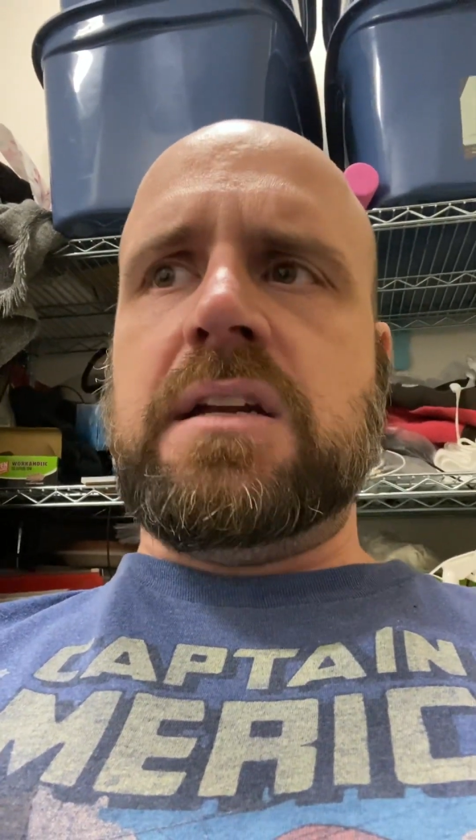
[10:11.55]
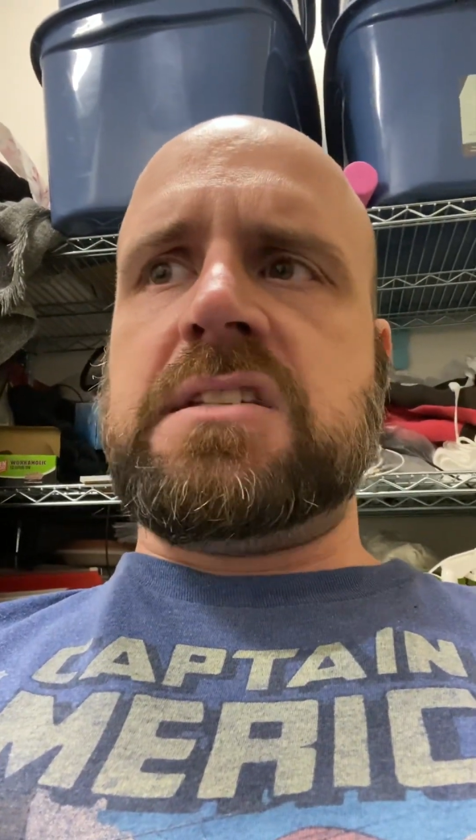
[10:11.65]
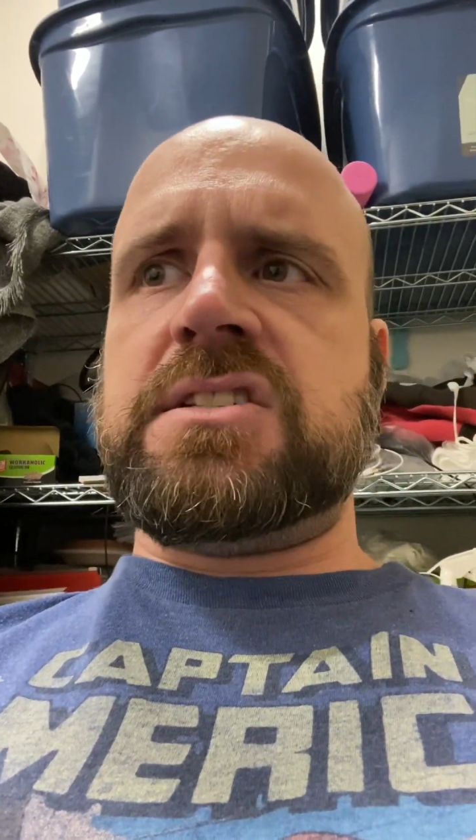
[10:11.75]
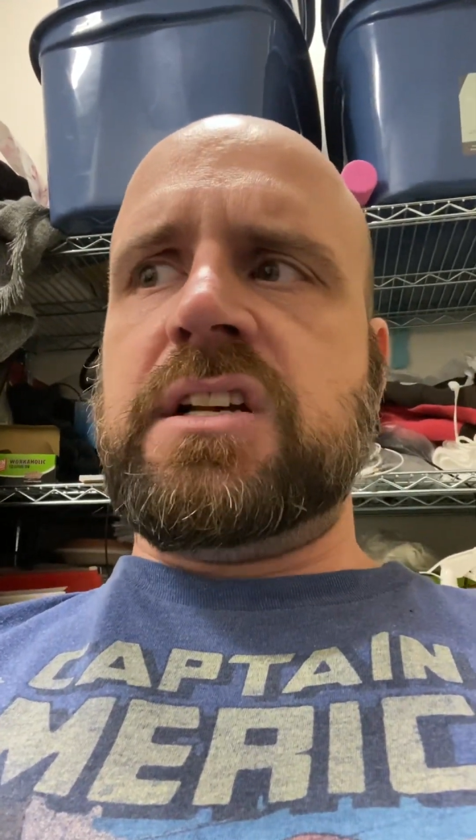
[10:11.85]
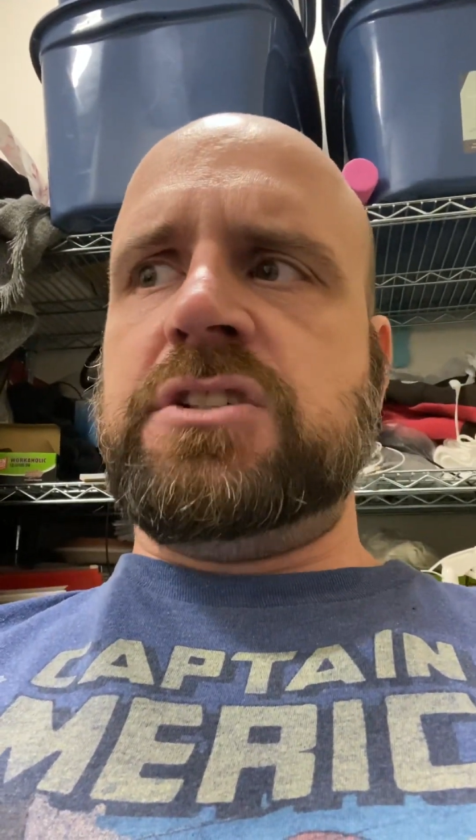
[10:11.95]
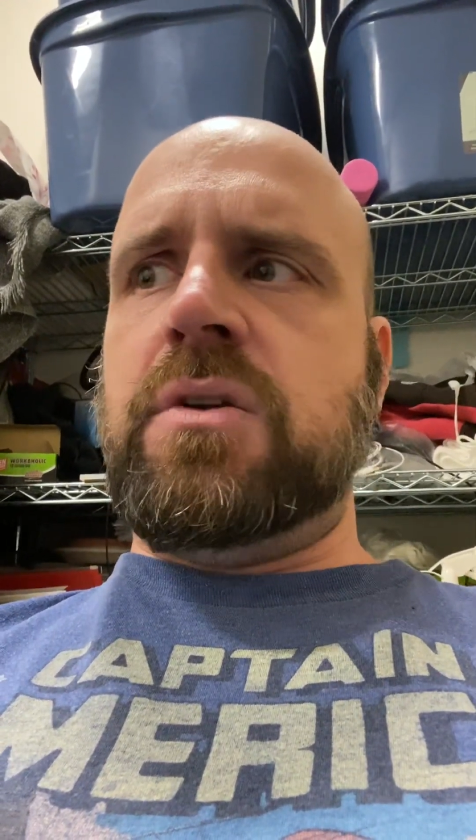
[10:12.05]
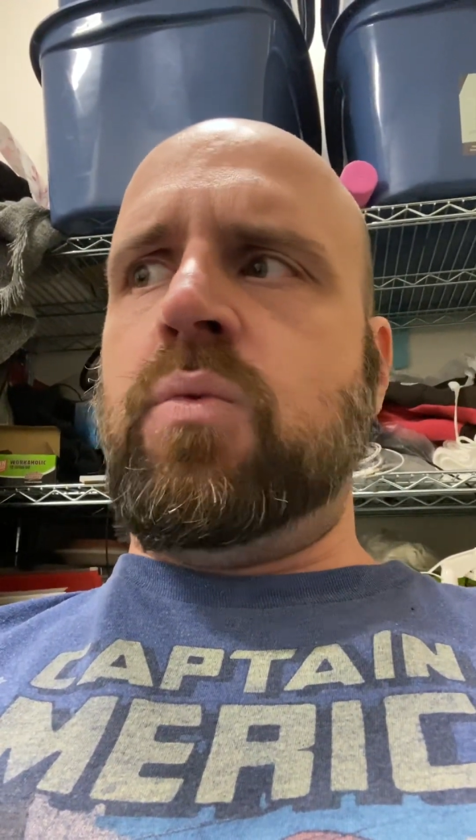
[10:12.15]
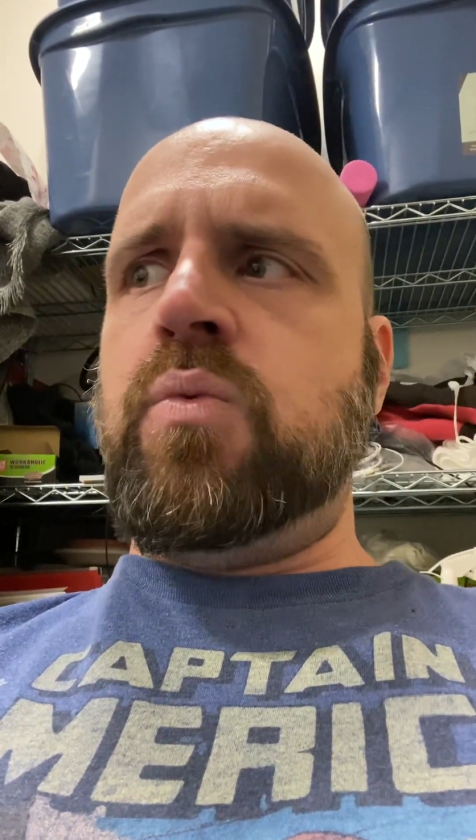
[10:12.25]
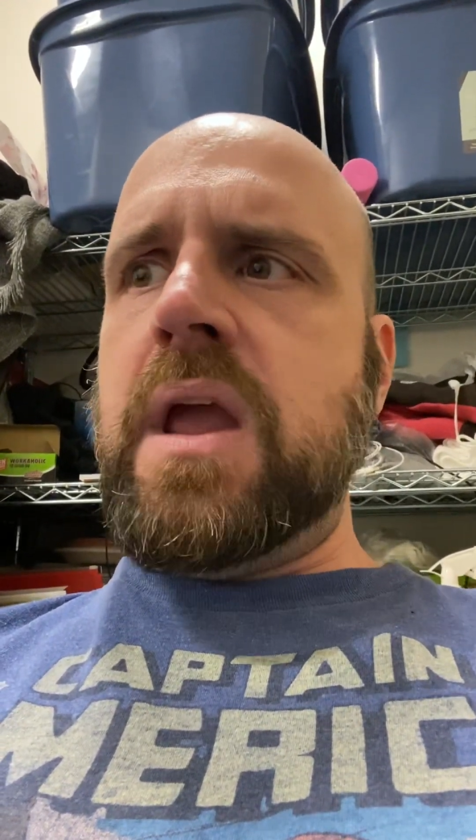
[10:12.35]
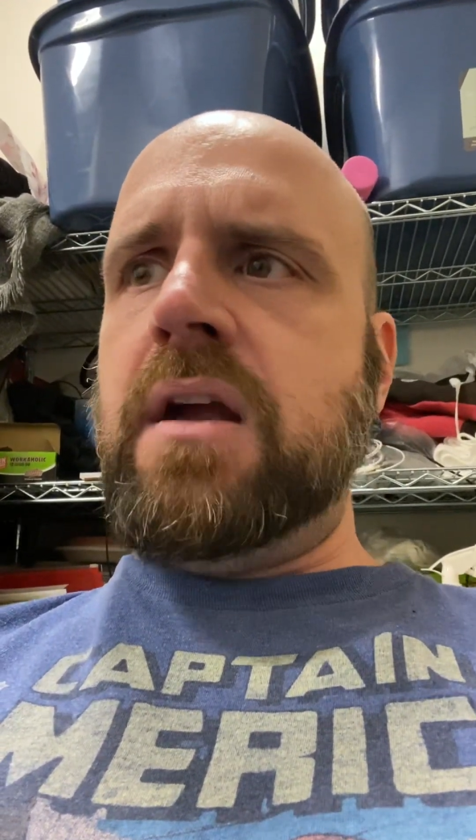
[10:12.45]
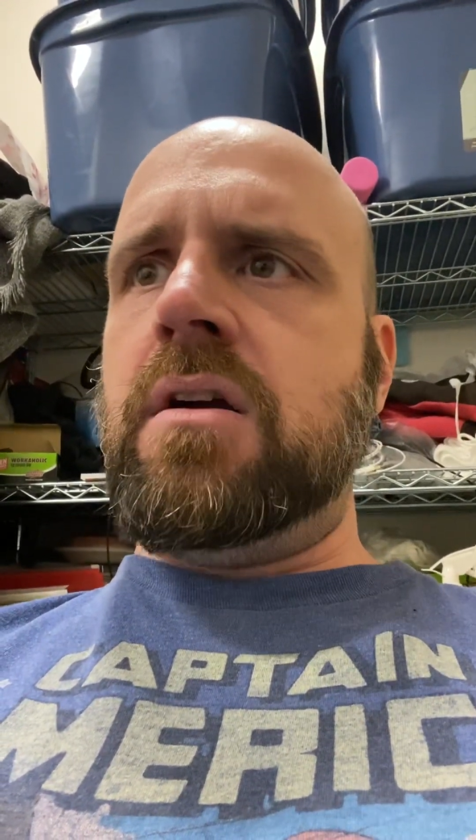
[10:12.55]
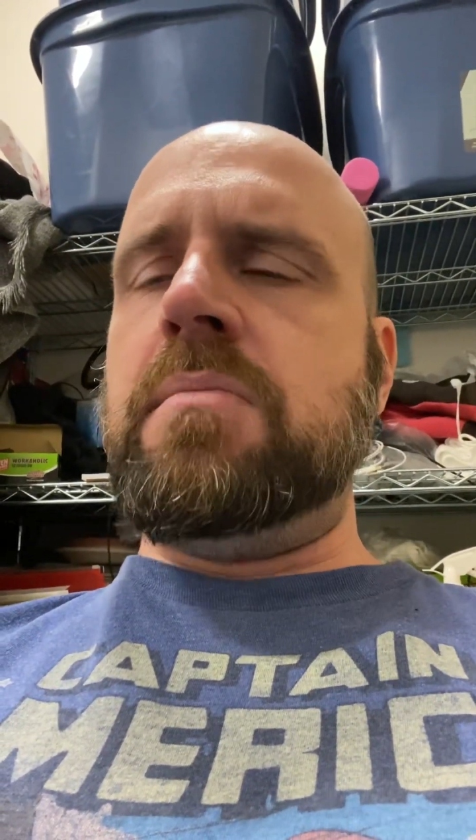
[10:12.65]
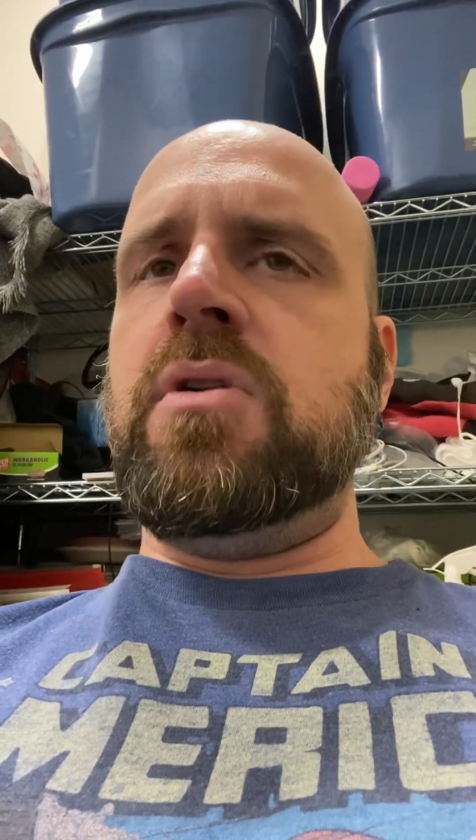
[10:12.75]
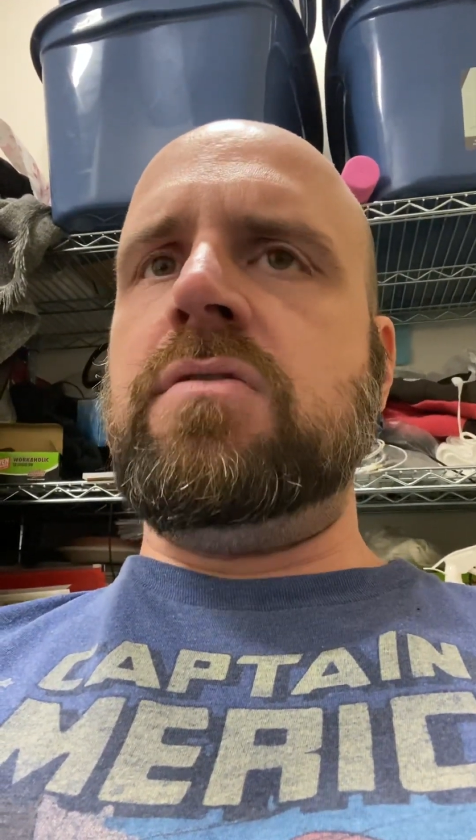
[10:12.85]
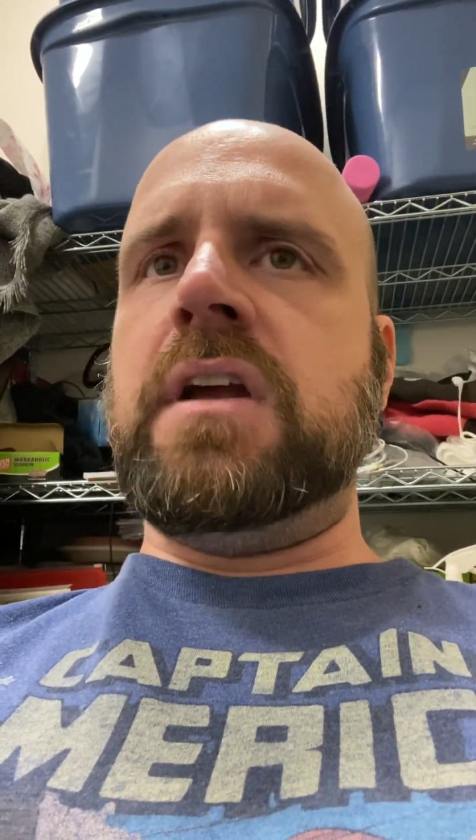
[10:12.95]
It's such a weird
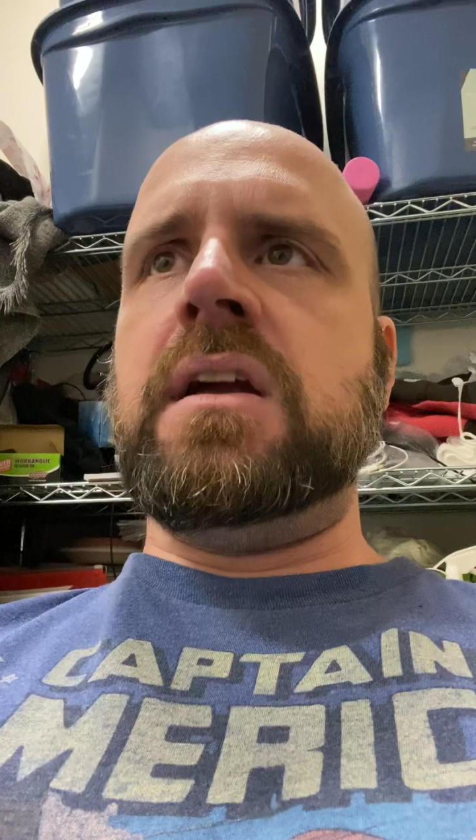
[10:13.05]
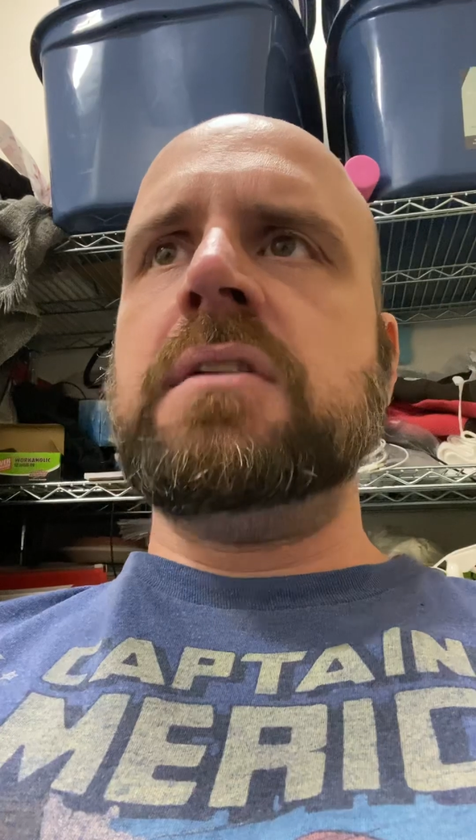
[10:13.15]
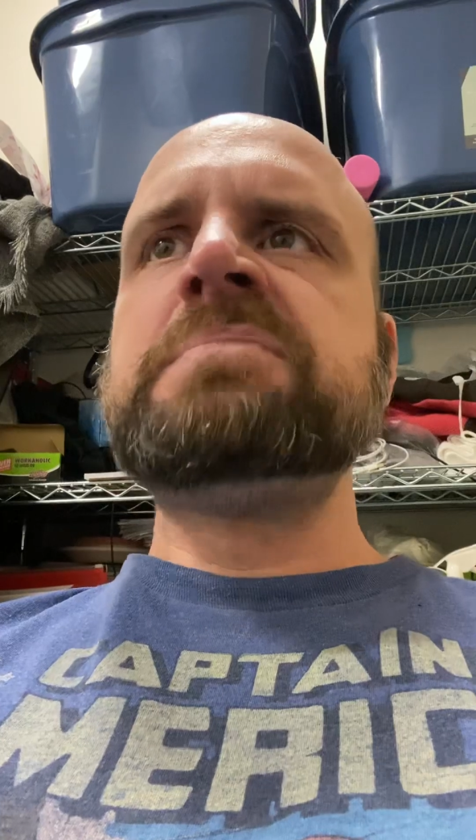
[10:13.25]
movie.